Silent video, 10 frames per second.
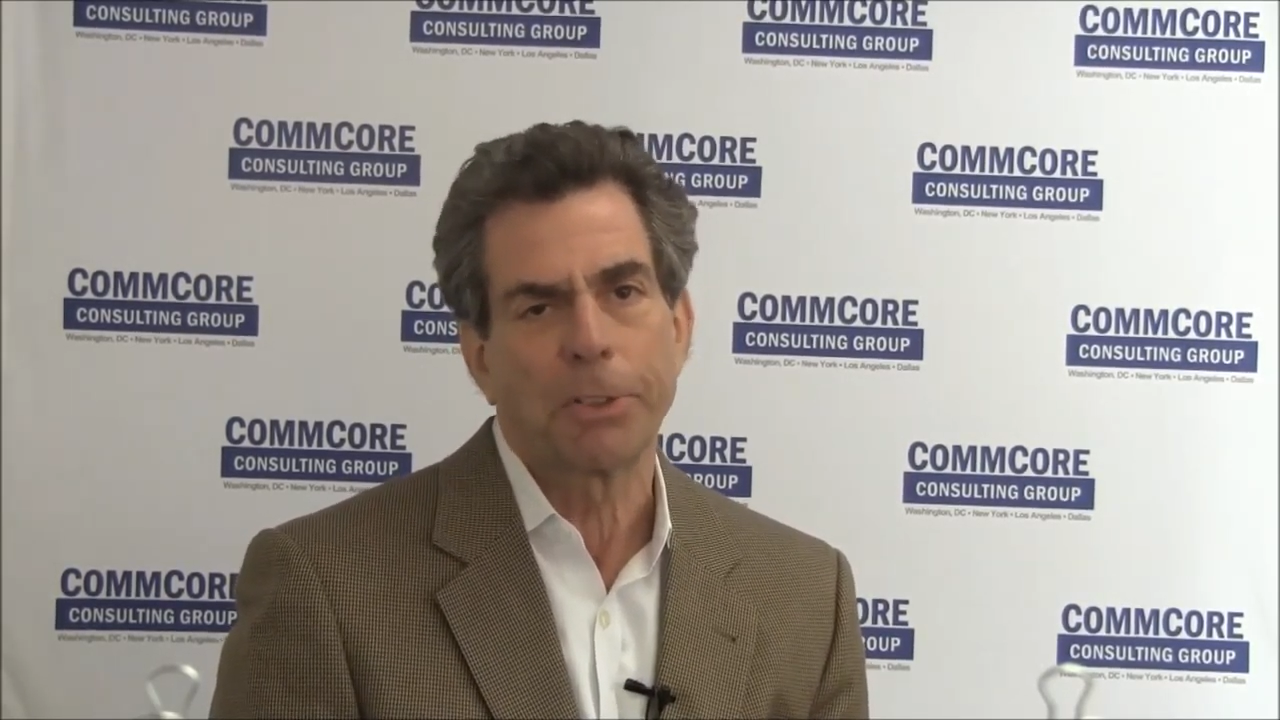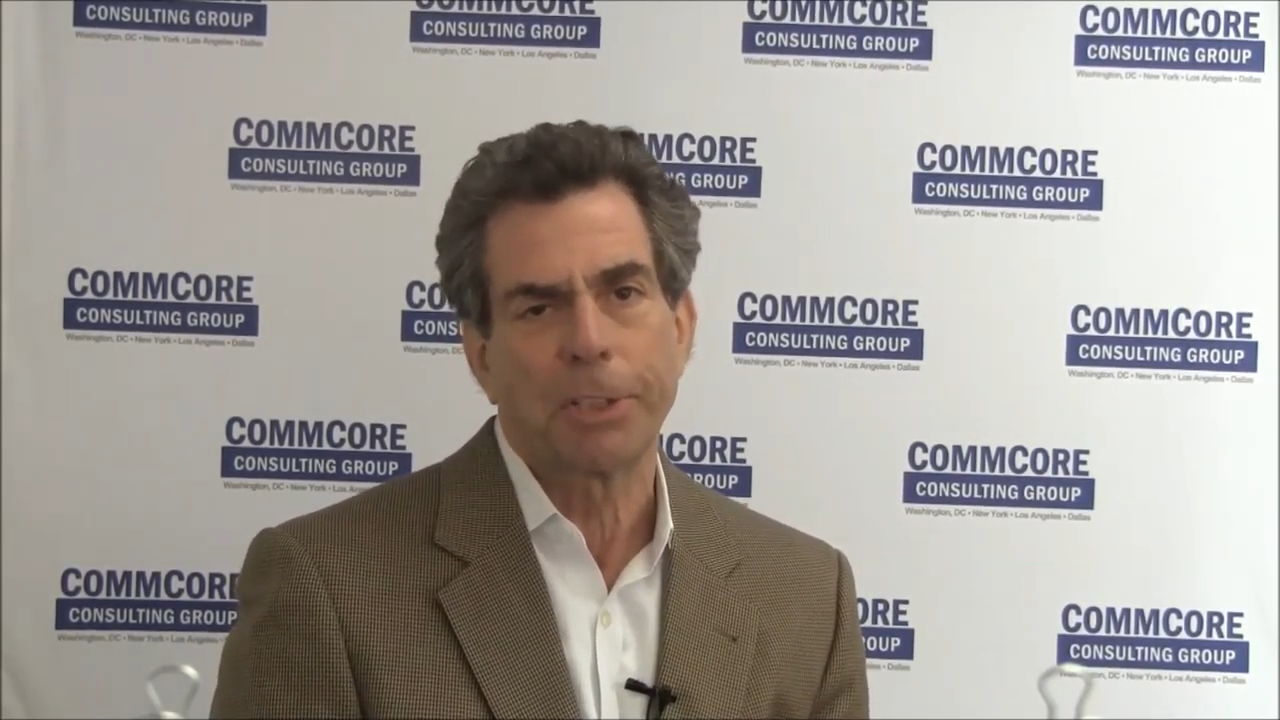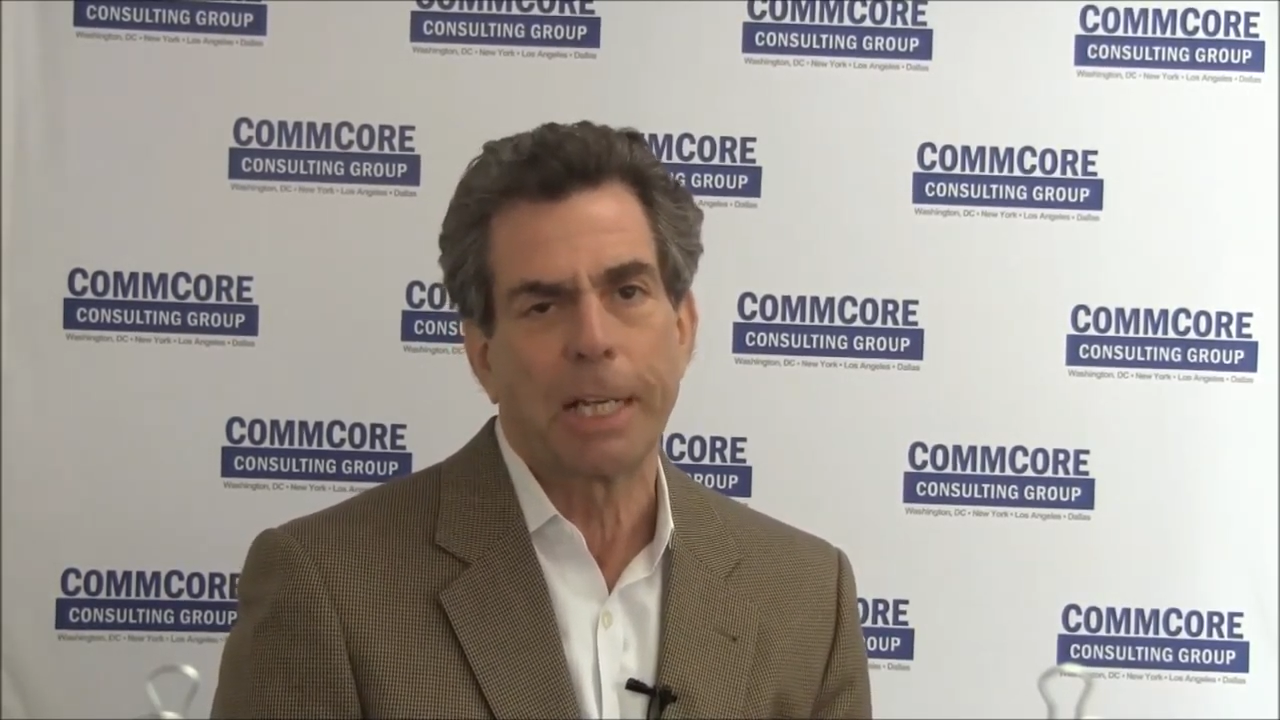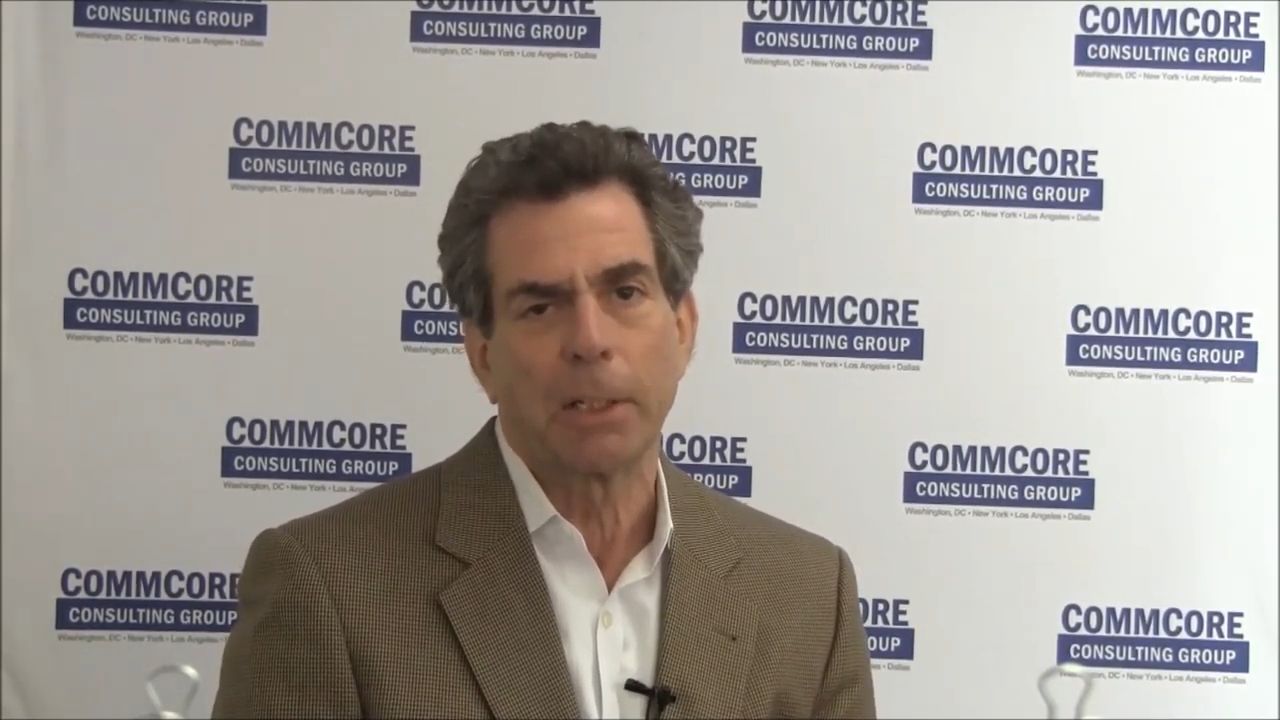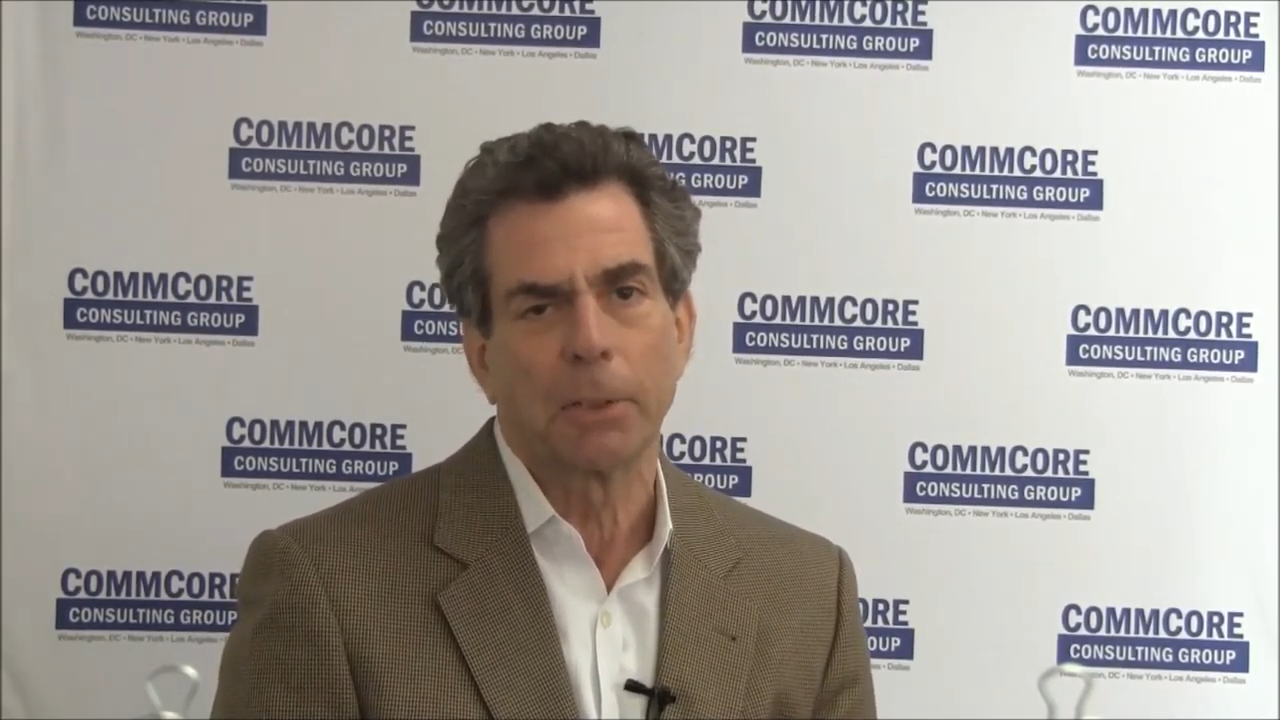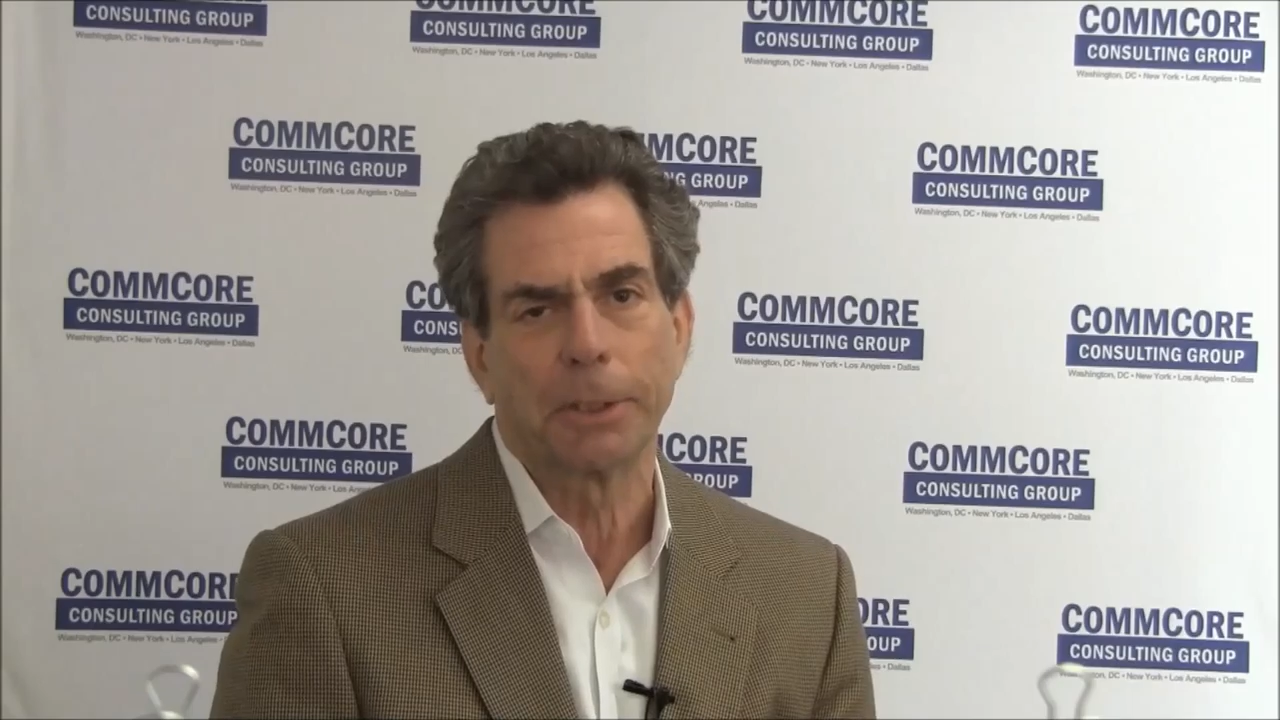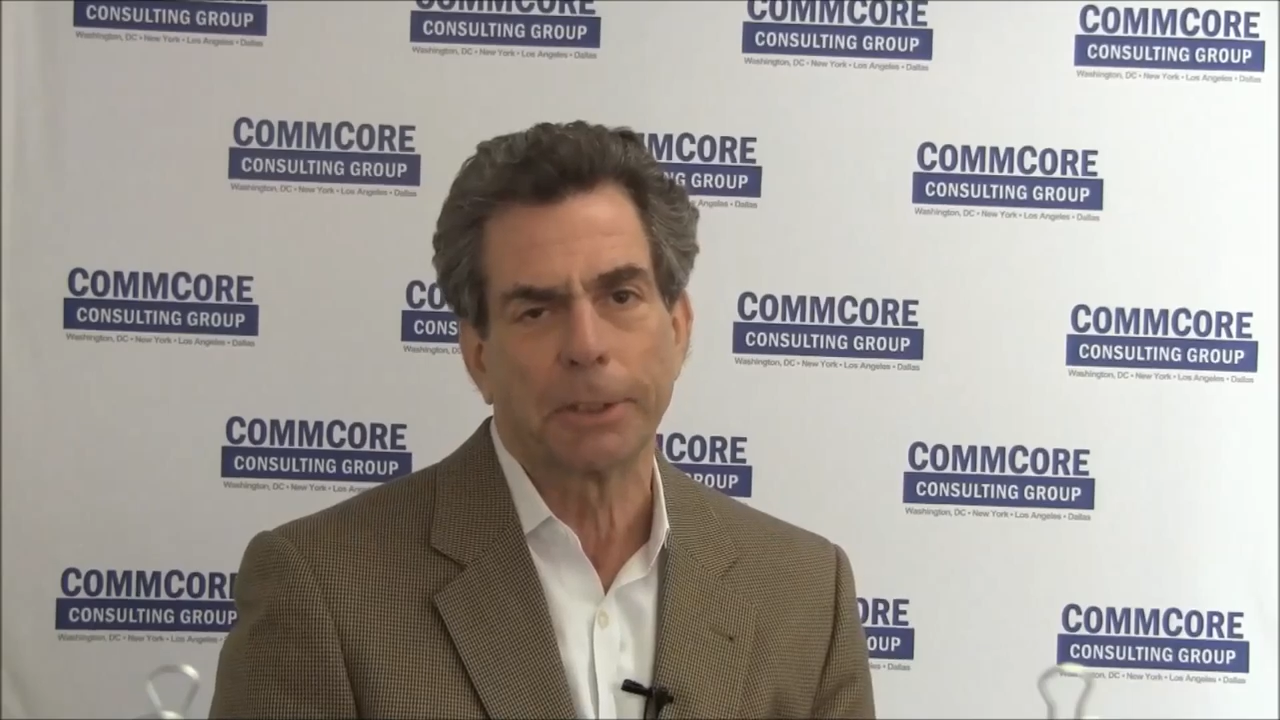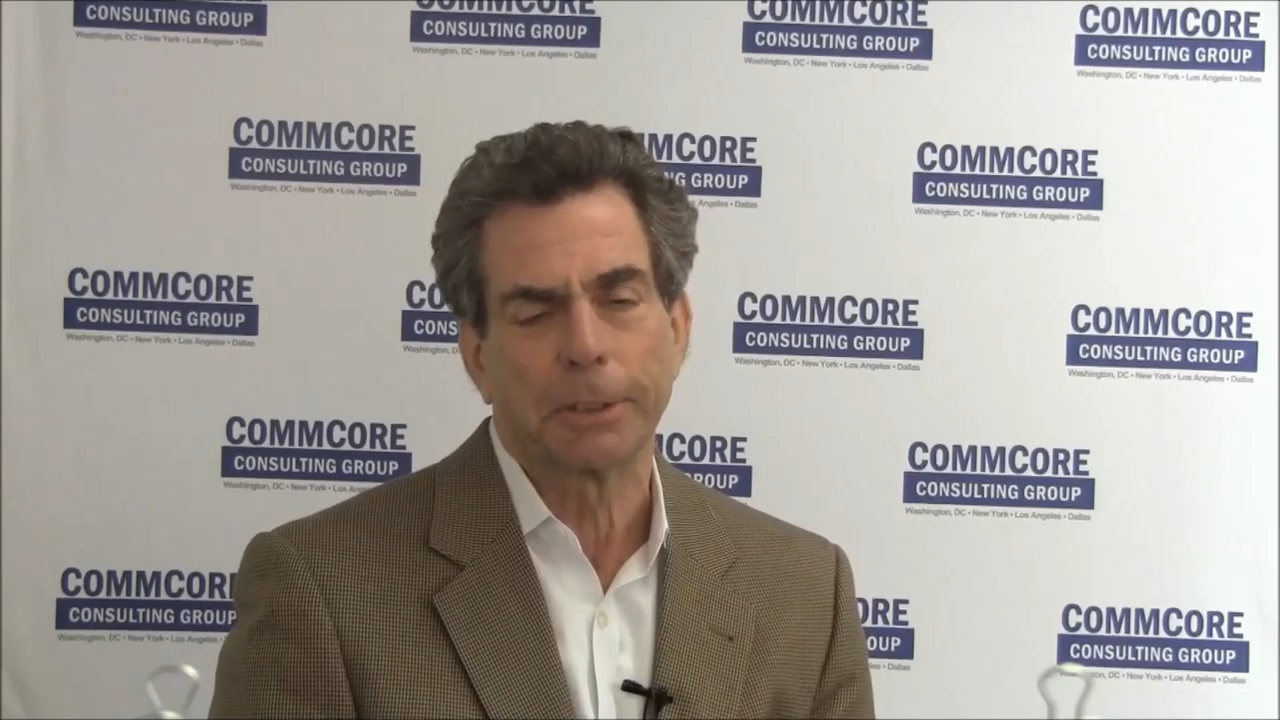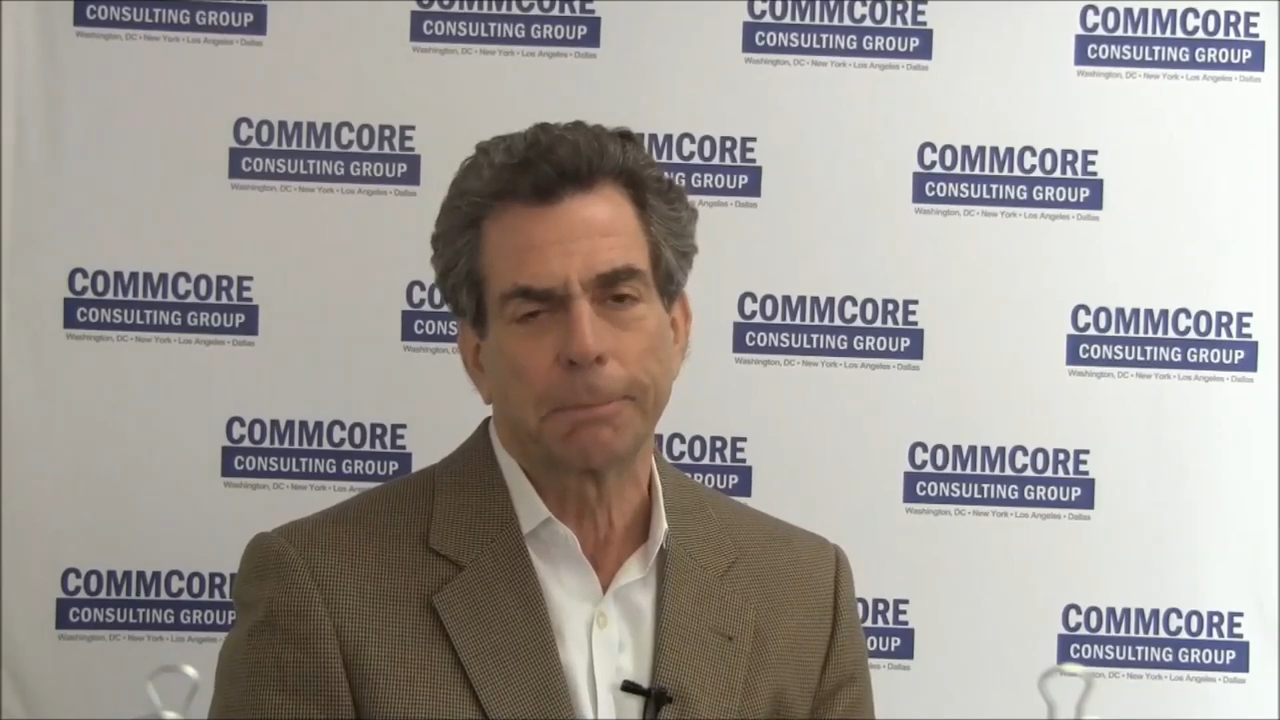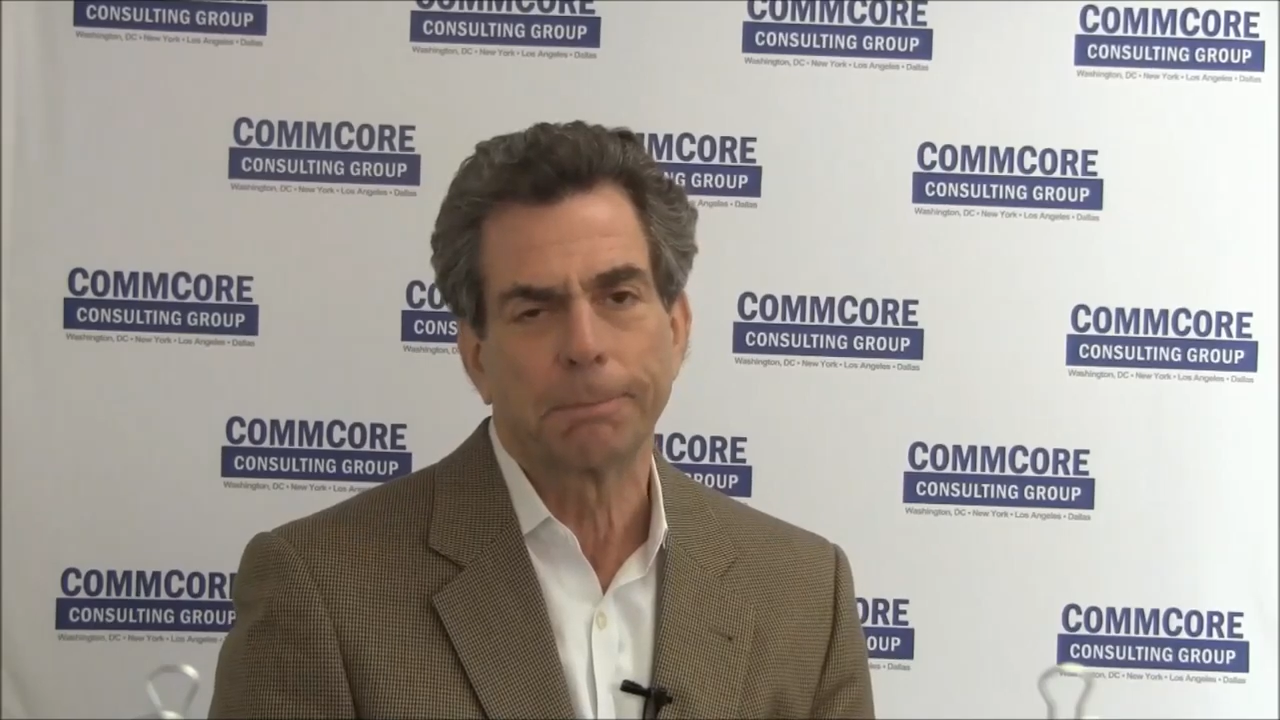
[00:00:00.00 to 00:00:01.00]

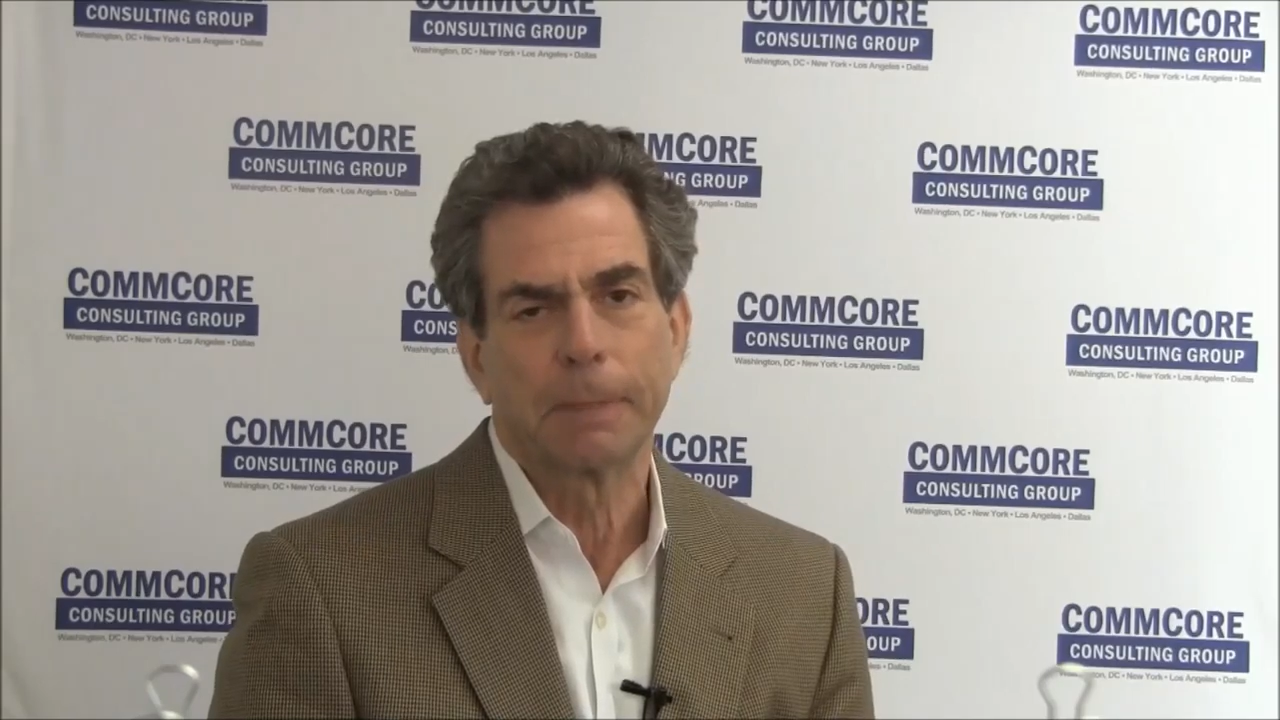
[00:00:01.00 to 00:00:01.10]
stakeholders.